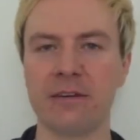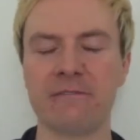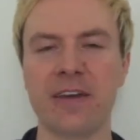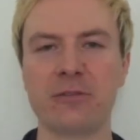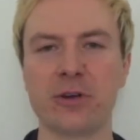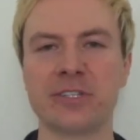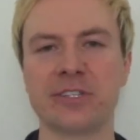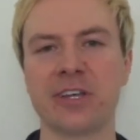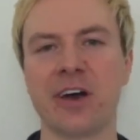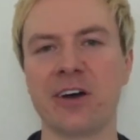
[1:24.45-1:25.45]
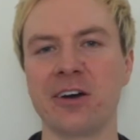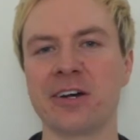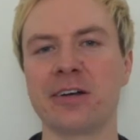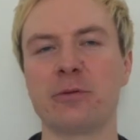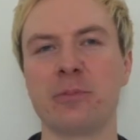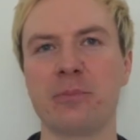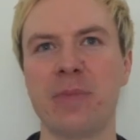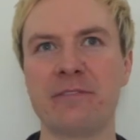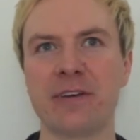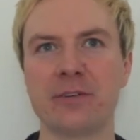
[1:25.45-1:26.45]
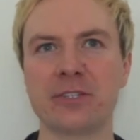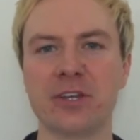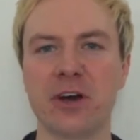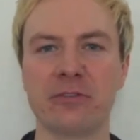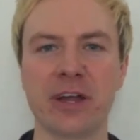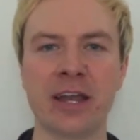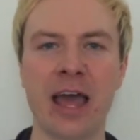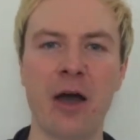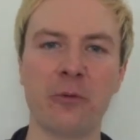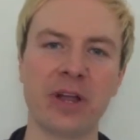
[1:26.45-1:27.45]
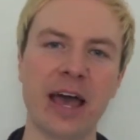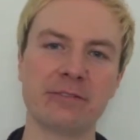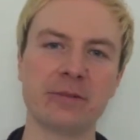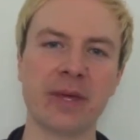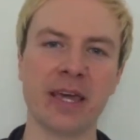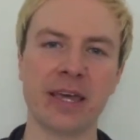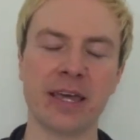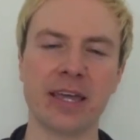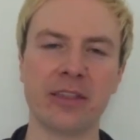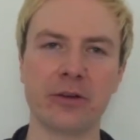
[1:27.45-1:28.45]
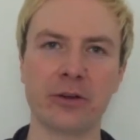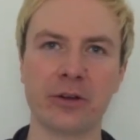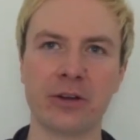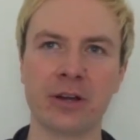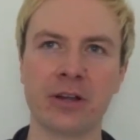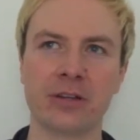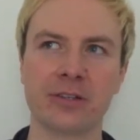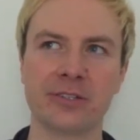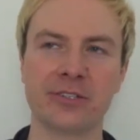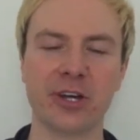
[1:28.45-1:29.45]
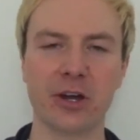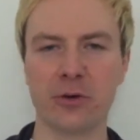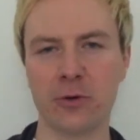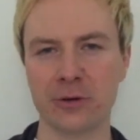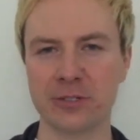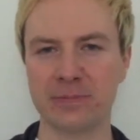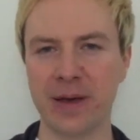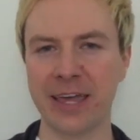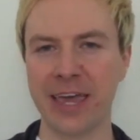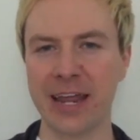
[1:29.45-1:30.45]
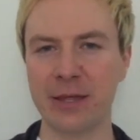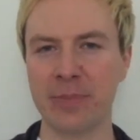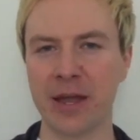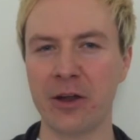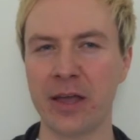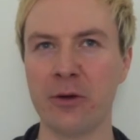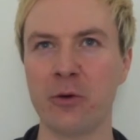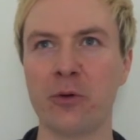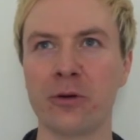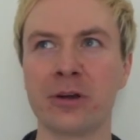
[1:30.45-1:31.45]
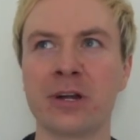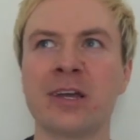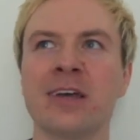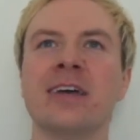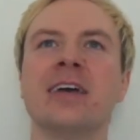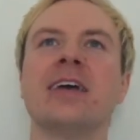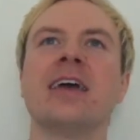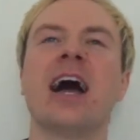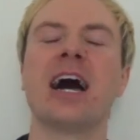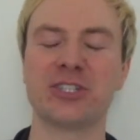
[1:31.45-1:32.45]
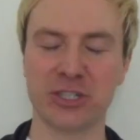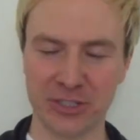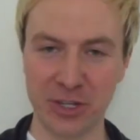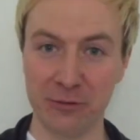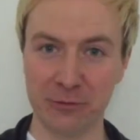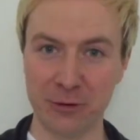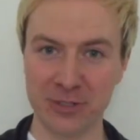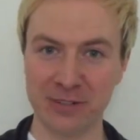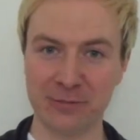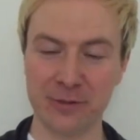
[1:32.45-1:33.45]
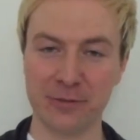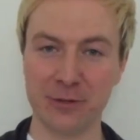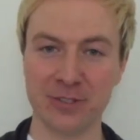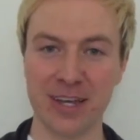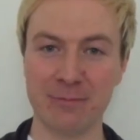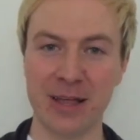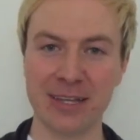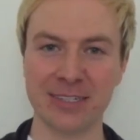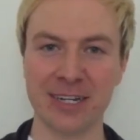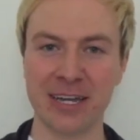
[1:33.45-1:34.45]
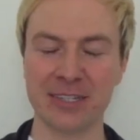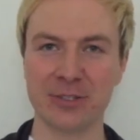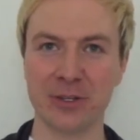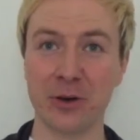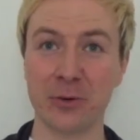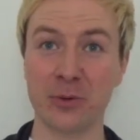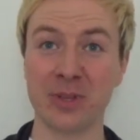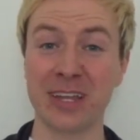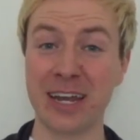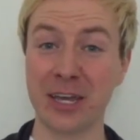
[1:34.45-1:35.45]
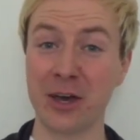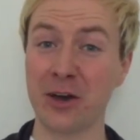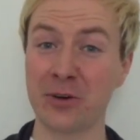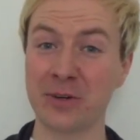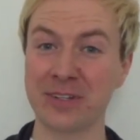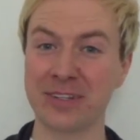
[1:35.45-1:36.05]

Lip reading: Favorite song? My favorite song right now would have to be either Dark Horse by Katy Perry, or I just saw Frozen for the first time last night, so Let It Go